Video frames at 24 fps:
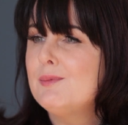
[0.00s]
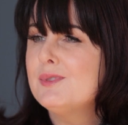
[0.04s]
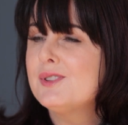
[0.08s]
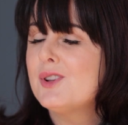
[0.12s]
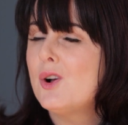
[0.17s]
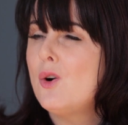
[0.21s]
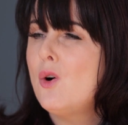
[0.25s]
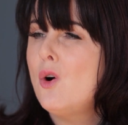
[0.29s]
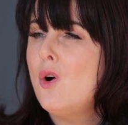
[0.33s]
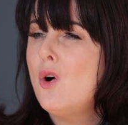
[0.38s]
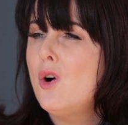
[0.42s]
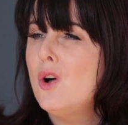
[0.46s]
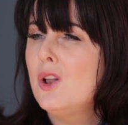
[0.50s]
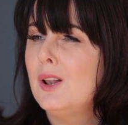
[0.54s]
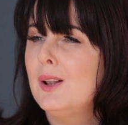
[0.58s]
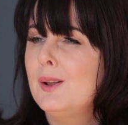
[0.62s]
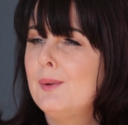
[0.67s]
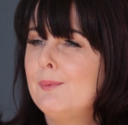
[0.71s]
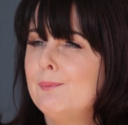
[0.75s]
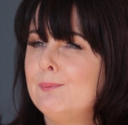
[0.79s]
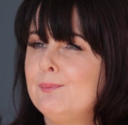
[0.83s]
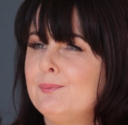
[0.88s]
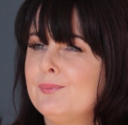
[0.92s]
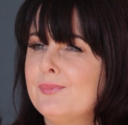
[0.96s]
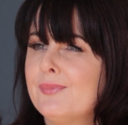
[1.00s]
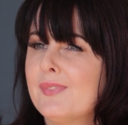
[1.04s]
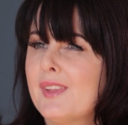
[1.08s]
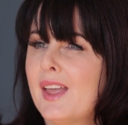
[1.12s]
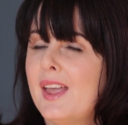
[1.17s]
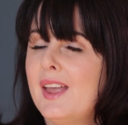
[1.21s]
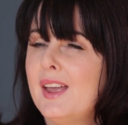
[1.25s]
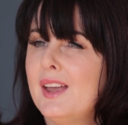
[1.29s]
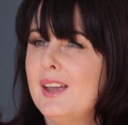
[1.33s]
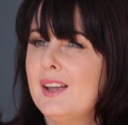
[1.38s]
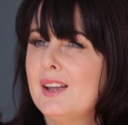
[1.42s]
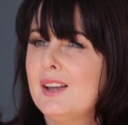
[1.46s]
was all
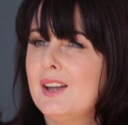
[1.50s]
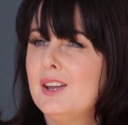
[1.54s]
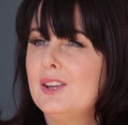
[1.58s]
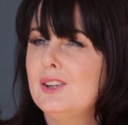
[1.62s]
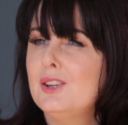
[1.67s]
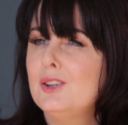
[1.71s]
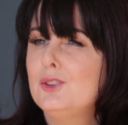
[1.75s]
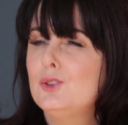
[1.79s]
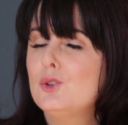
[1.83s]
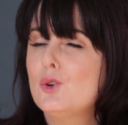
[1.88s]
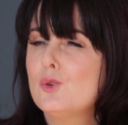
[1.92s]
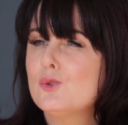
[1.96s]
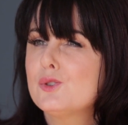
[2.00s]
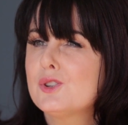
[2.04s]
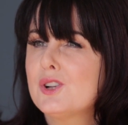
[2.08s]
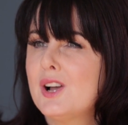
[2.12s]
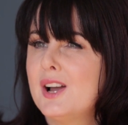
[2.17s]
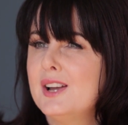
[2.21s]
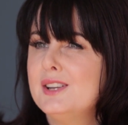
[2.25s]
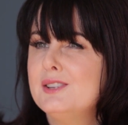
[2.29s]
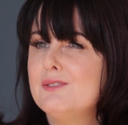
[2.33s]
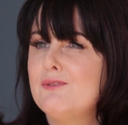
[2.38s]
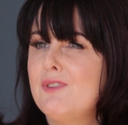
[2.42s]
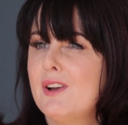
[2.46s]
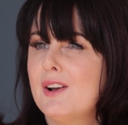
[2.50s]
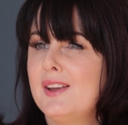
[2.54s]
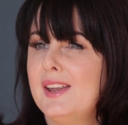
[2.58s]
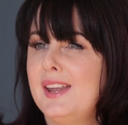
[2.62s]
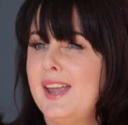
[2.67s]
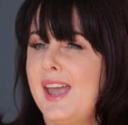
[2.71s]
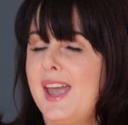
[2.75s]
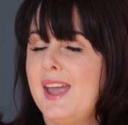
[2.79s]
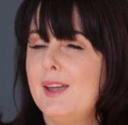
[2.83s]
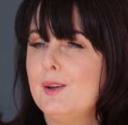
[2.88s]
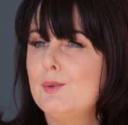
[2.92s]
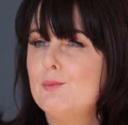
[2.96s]
those kind of very,
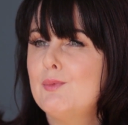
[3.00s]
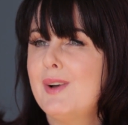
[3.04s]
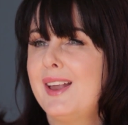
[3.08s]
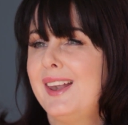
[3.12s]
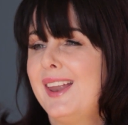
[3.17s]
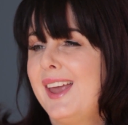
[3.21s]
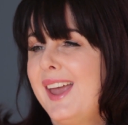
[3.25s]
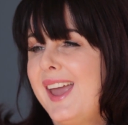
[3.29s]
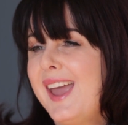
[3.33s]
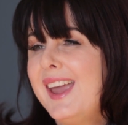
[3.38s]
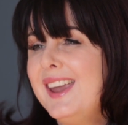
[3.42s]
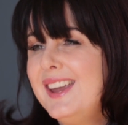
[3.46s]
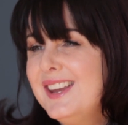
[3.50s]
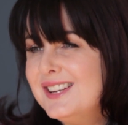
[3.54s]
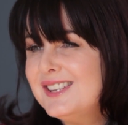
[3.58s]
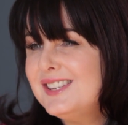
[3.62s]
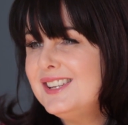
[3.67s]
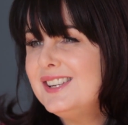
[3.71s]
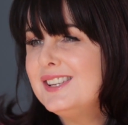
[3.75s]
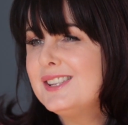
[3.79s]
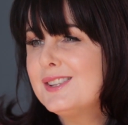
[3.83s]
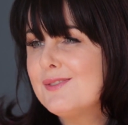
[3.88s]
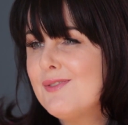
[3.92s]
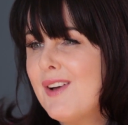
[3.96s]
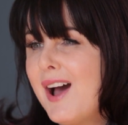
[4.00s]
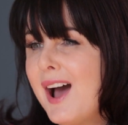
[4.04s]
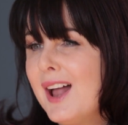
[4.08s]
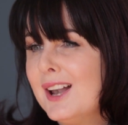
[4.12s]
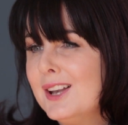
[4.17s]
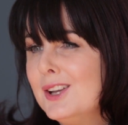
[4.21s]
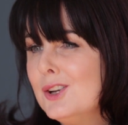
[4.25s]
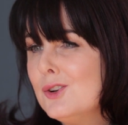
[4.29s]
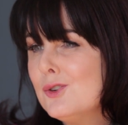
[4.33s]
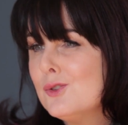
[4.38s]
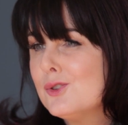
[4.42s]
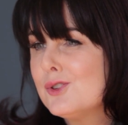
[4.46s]
80s
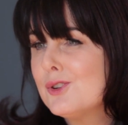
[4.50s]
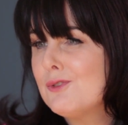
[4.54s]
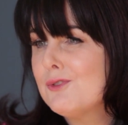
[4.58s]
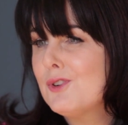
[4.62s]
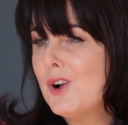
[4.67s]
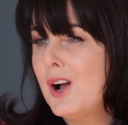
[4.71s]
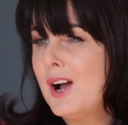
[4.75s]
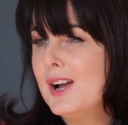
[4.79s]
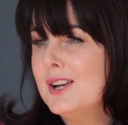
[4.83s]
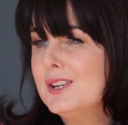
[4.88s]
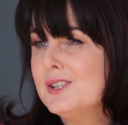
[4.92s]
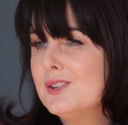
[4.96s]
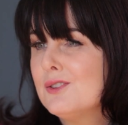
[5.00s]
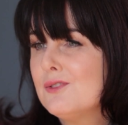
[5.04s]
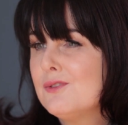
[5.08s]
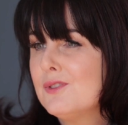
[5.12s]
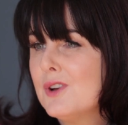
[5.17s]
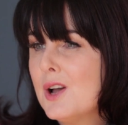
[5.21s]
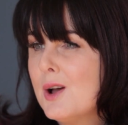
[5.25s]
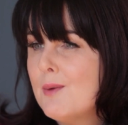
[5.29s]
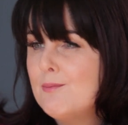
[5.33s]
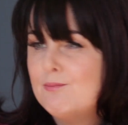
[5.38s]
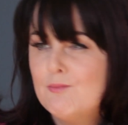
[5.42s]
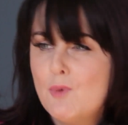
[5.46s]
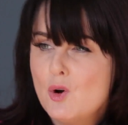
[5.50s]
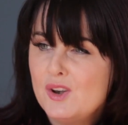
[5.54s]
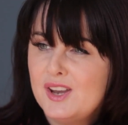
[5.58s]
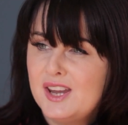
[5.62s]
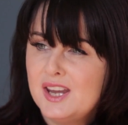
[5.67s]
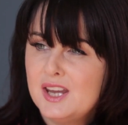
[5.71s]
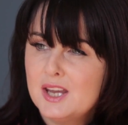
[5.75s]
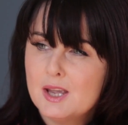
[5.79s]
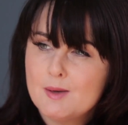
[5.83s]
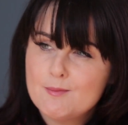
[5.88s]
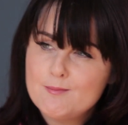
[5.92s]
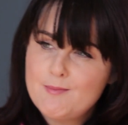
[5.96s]
values of kind of
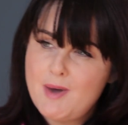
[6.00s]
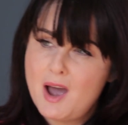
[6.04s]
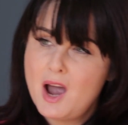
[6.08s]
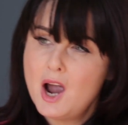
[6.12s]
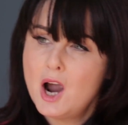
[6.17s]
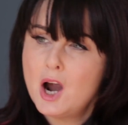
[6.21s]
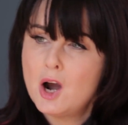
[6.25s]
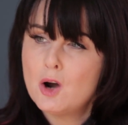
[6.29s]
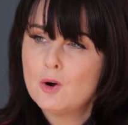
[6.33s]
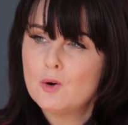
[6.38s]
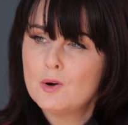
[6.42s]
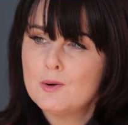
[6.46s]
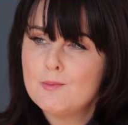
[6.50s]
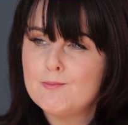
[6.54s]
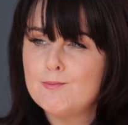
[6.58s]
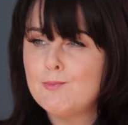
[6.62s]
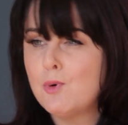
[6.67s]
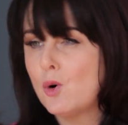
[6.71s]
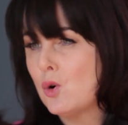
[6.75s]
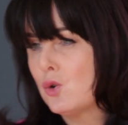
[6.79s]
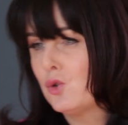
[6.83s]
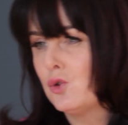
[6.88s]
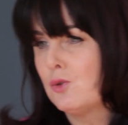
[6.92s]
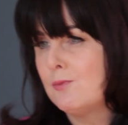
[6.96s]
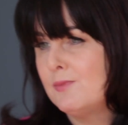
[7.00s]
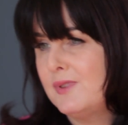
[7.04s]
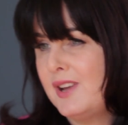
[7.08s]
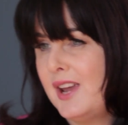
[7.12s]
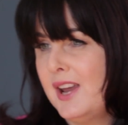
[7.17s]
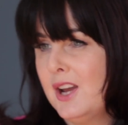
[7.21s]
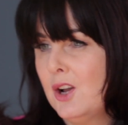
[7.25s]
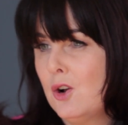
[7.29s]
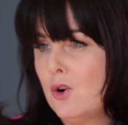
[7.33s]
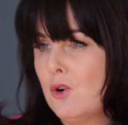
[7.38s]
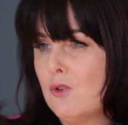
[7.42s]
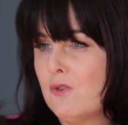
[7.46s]
money and power and boardroom
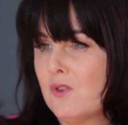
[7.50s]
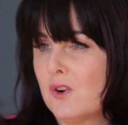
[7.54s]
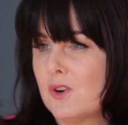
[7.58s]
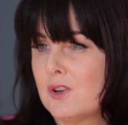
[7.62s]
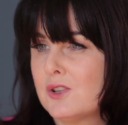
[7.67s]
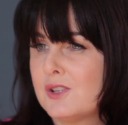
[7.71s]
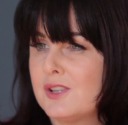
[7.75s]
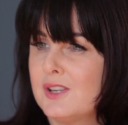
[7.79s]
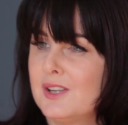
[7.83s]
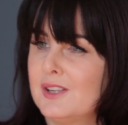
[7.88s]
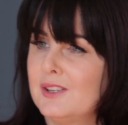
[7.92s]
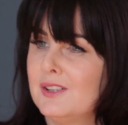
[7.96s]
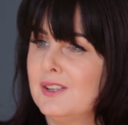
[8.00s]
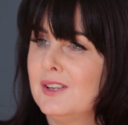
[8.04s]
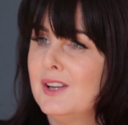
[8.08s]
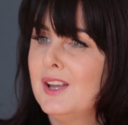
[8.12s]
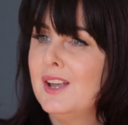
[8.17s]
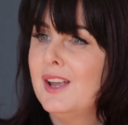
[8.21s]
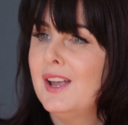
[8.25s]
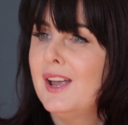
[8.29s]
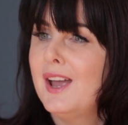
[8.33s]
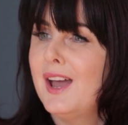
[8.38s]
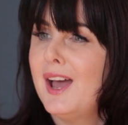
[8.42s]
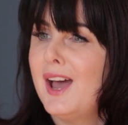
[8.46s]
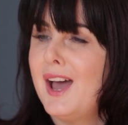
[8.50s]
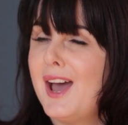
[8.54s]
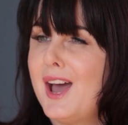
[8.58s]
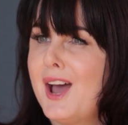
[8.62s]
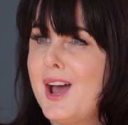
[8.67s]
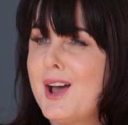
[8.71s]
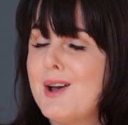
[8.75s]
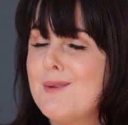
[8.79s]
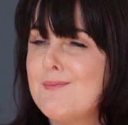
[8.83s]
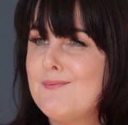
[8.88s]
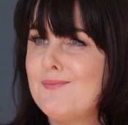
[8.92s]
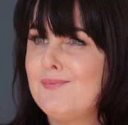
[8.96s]
takeovers. And
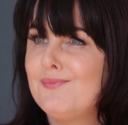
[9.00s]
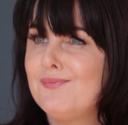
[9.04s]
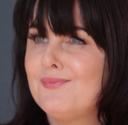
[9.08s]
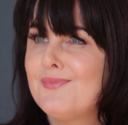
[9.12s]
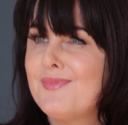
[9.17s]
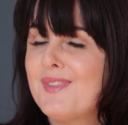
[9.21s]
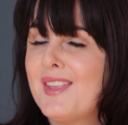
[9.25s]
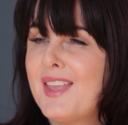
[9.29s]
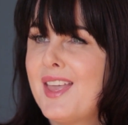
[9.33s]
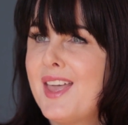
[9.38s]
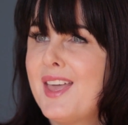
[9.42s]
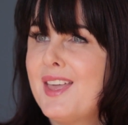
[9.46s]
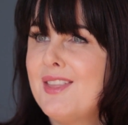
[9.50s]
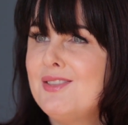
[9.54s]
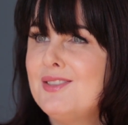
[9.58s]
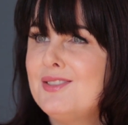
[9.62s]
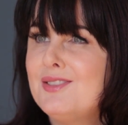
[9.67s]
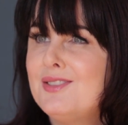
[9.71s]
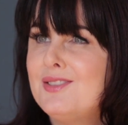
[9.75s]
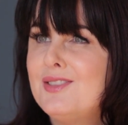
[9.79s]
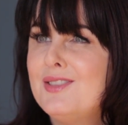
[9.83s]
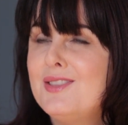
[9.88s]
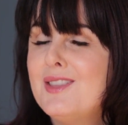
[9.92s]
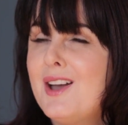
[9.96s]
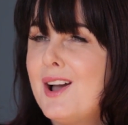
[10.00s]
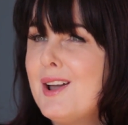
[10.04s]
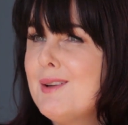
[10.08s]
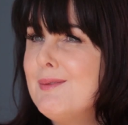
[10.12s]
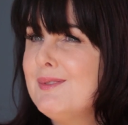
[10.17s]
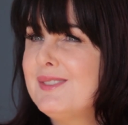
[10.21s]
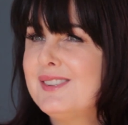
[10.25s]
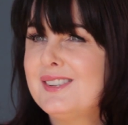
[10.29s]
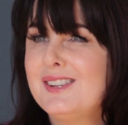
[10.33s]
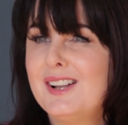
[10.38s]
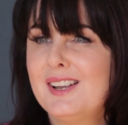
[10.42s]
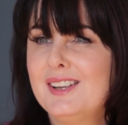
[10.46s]
I
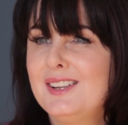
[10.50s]
was